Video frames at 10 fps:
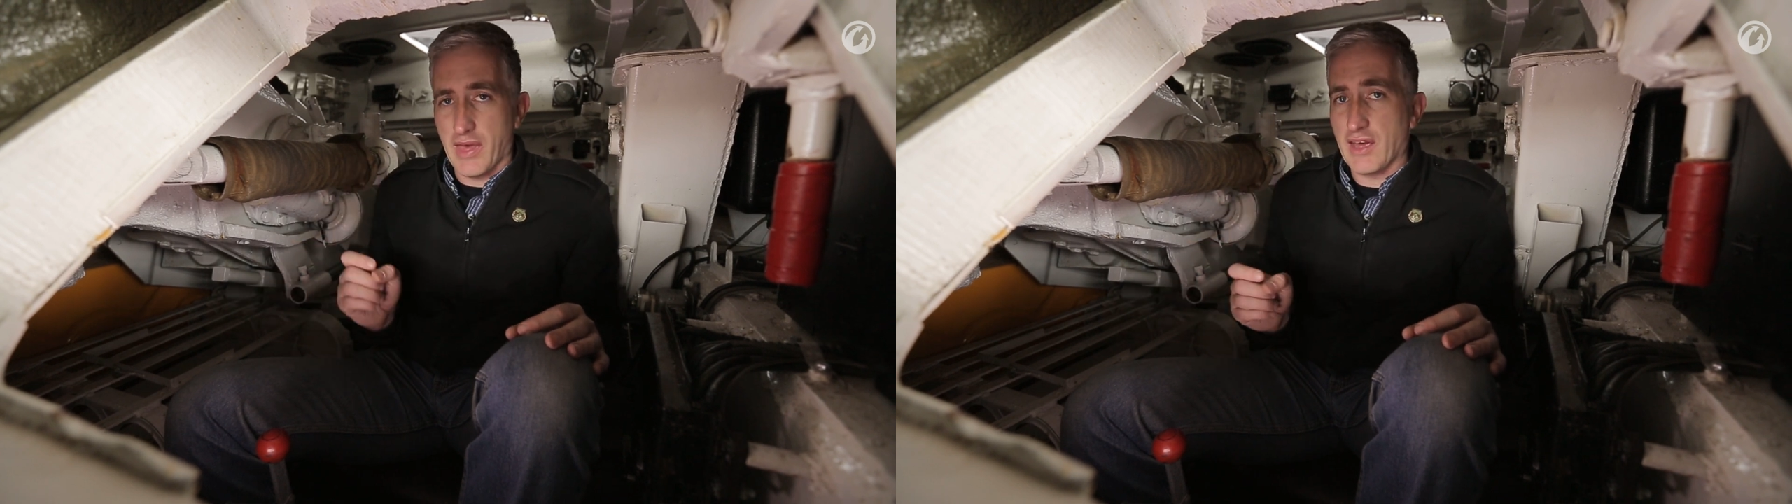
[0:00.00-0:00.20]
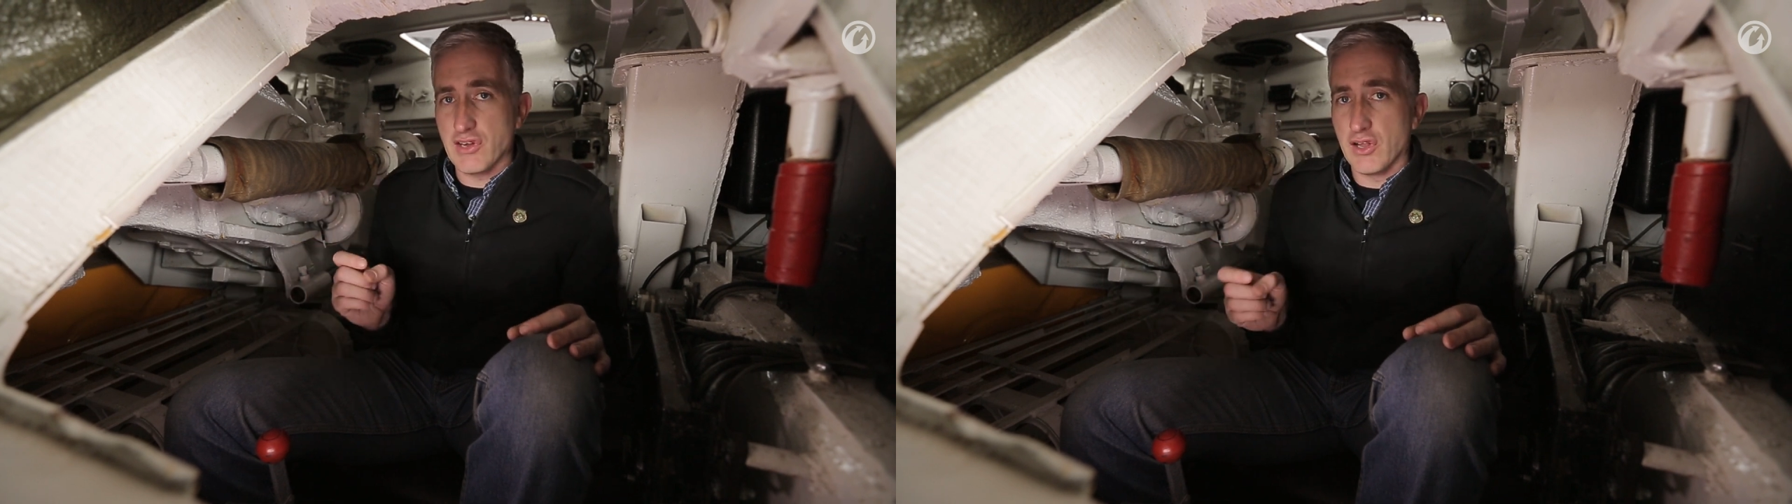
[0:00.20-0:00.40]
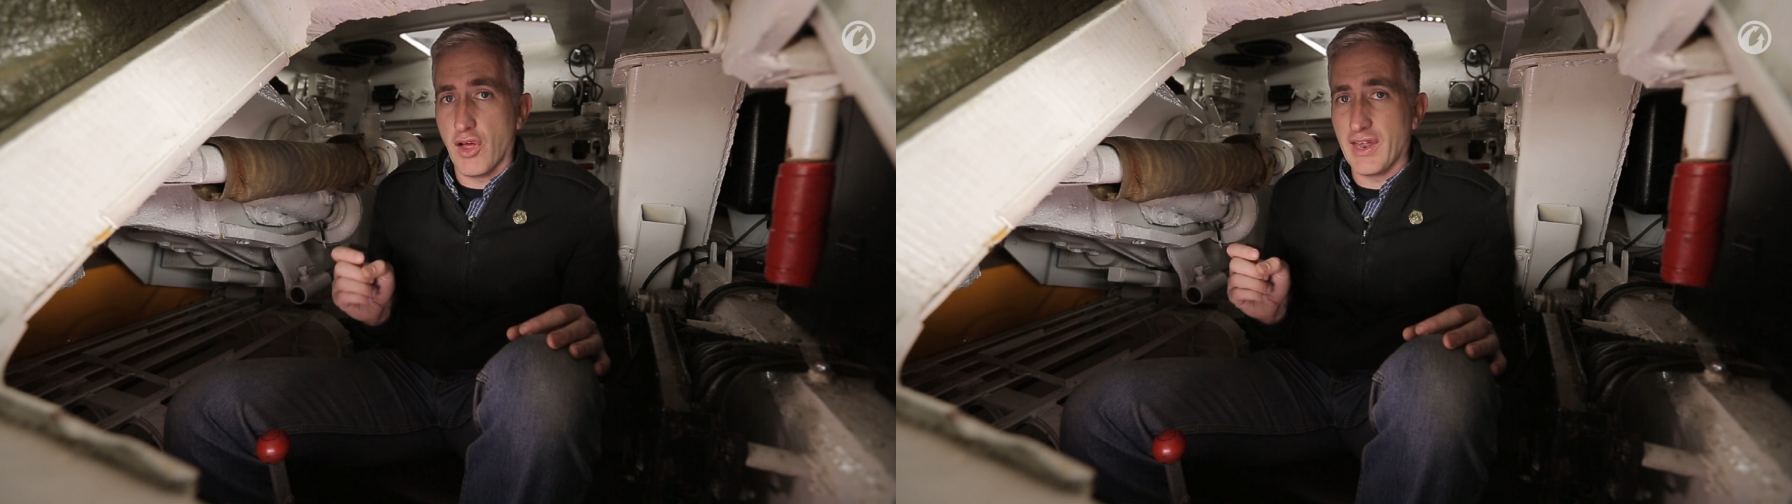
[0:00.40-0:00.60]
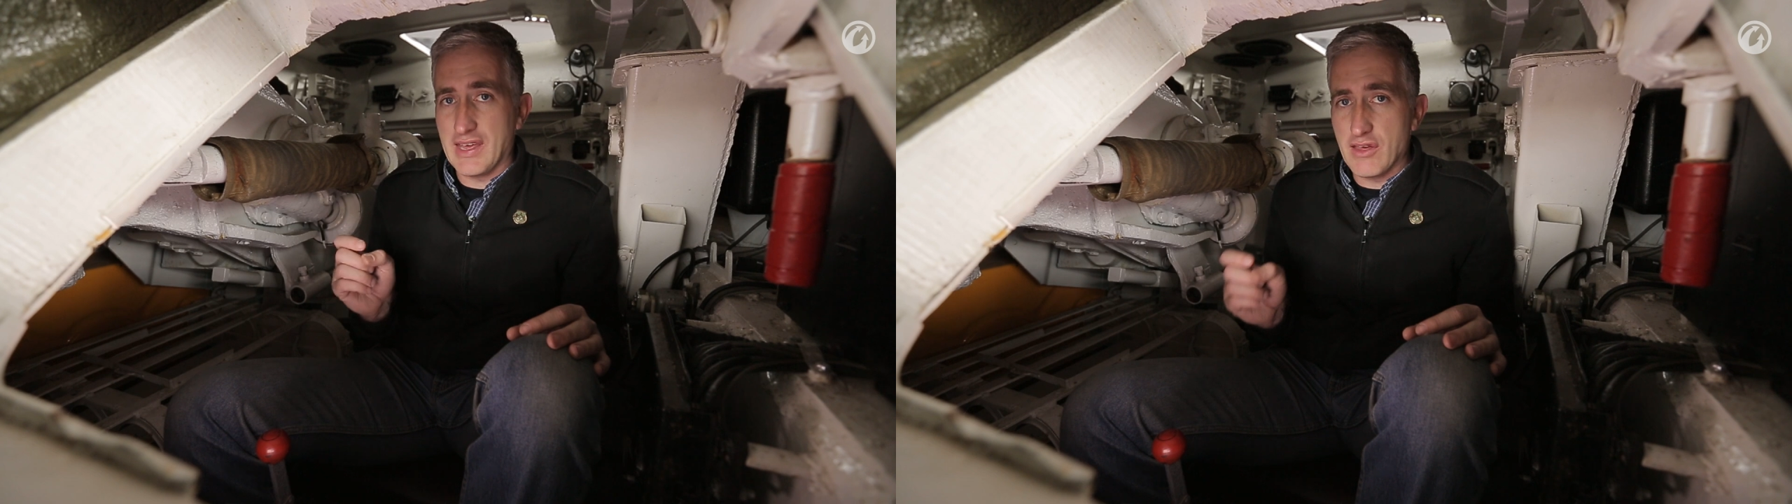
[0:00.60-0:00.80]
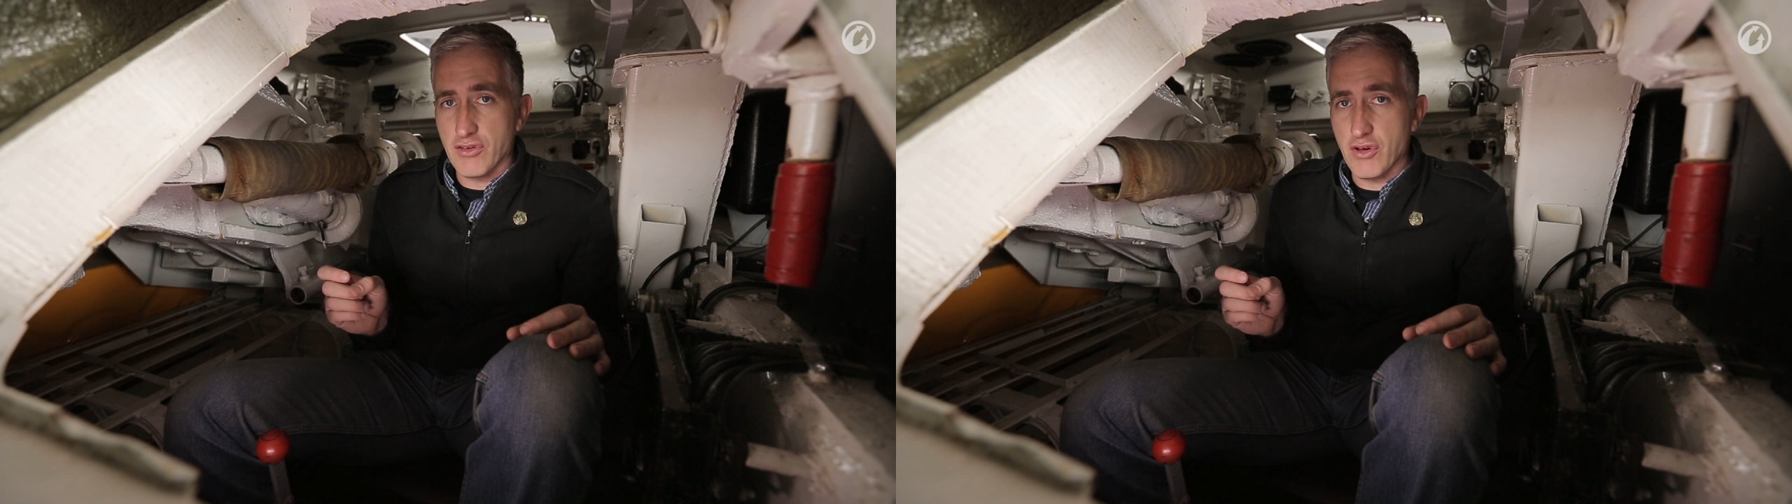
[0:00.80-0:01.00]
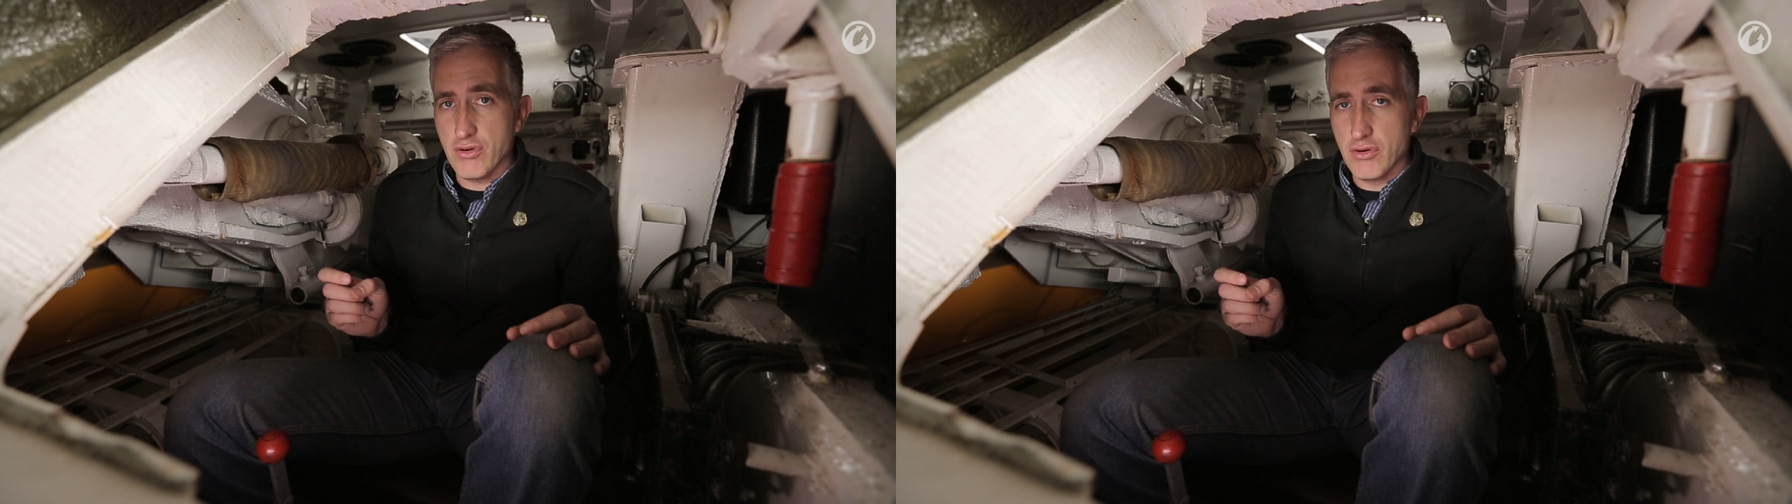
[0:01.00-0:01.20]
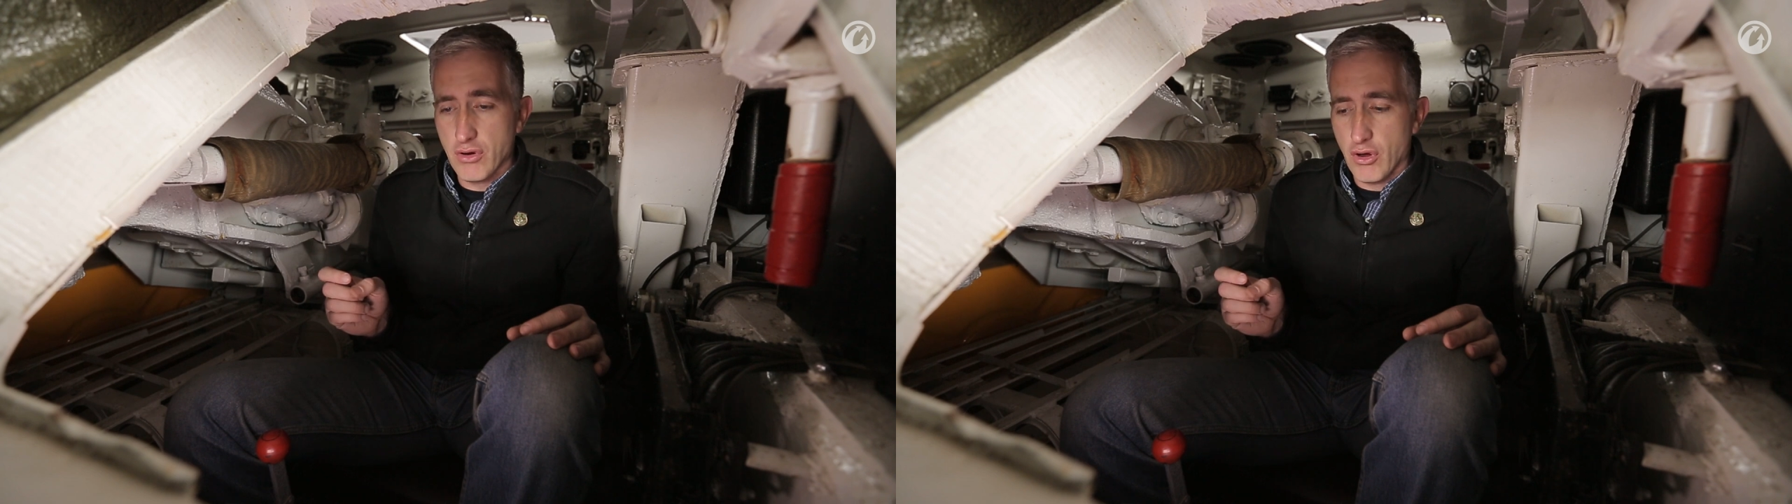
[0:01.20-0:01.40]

actually a lot easier